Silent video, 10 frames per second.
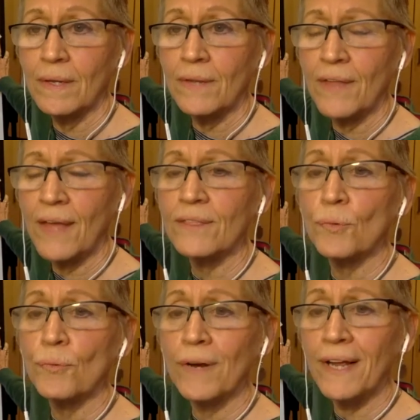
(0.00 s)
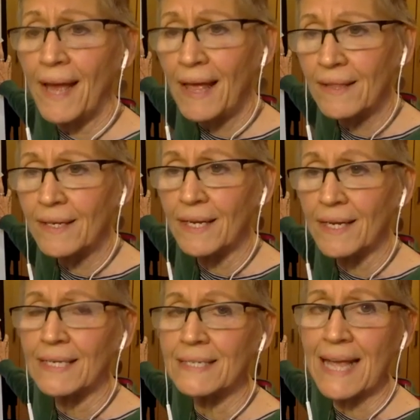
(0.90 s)
that the reality
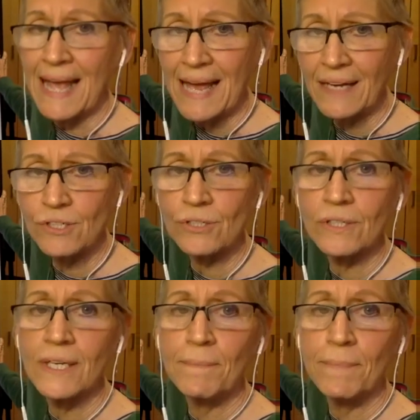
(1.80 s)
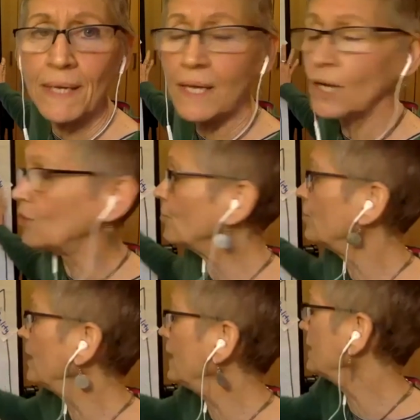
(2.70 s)
is actually being
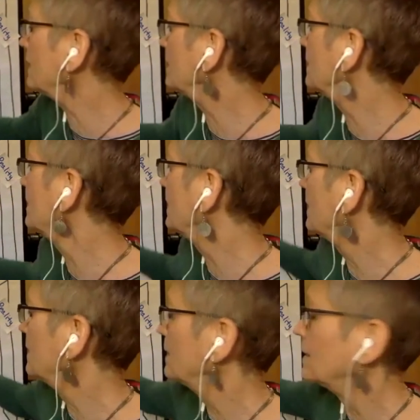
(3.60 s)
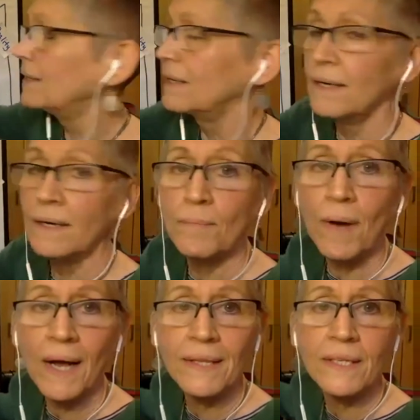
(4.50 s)
created
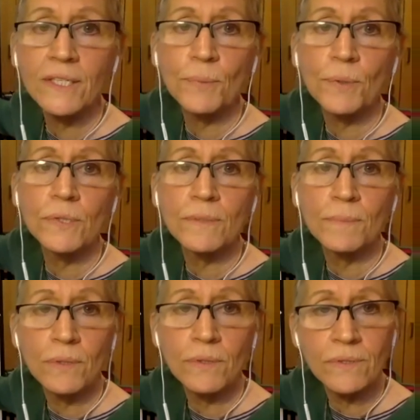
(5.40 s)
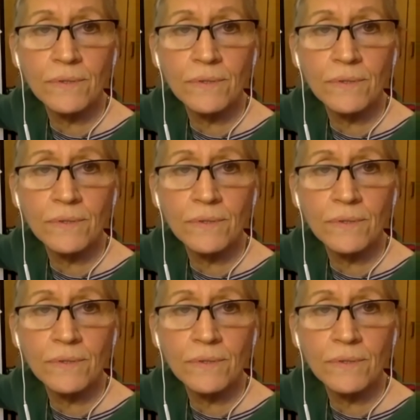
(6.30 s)
by these principles.